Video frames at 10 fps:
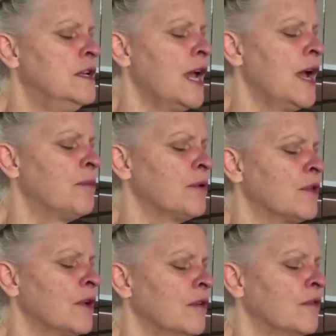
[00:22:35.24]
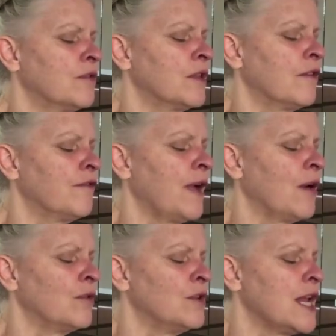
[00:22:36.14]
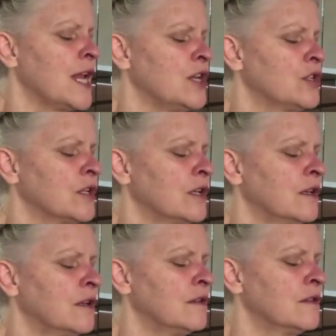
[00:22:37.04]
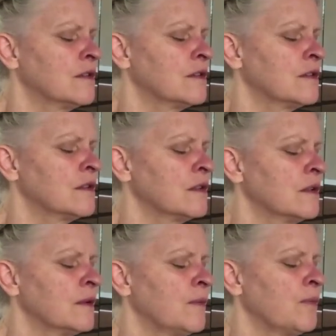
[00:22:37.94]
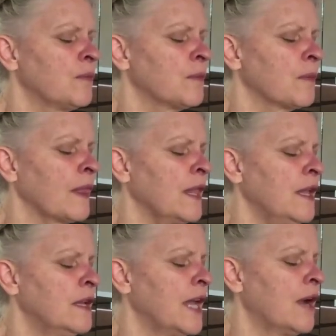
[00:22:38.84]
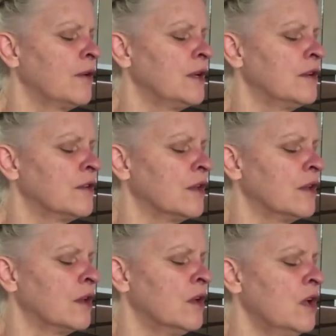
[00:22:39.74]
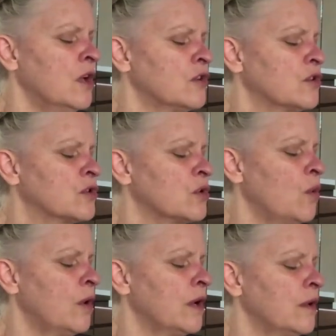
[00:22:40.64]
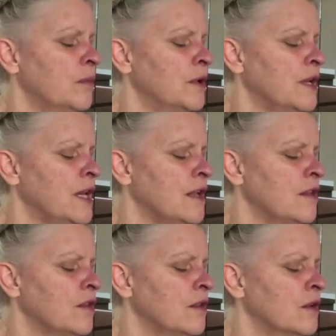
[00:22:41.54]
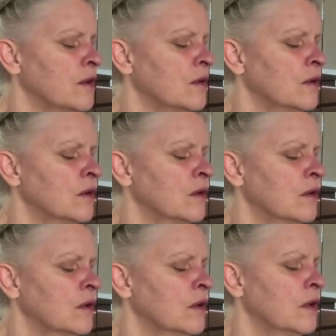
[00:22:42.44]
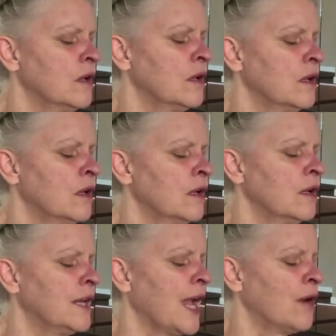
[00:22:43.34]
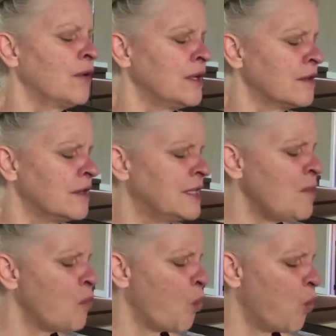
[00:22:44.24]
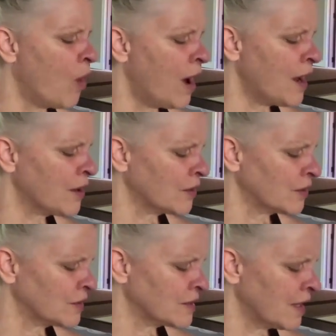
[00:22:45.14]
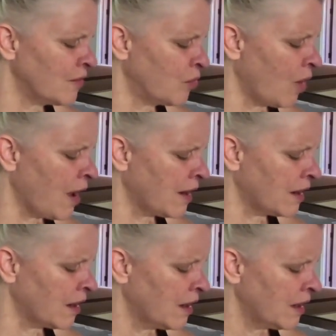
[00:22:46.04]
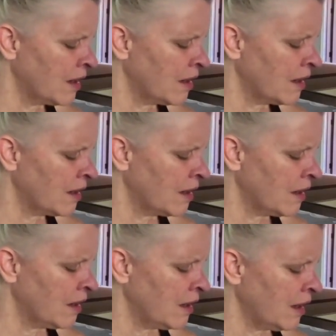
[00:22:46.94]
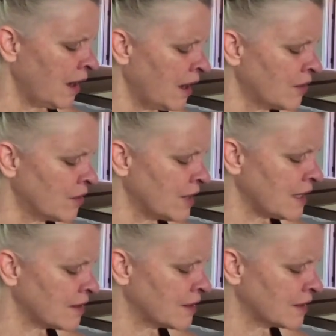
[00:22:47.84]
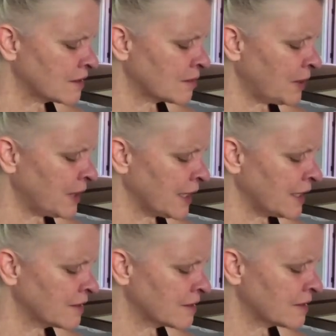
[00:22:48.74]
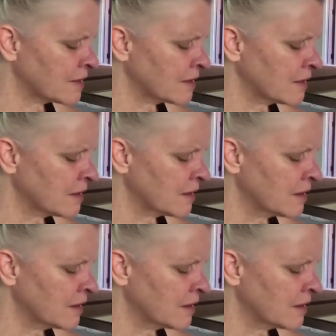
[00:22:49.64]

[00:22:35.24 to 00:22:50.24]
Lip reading: depth of the foundations, down into the soil beneath you, down into the deep waters that run underneath this place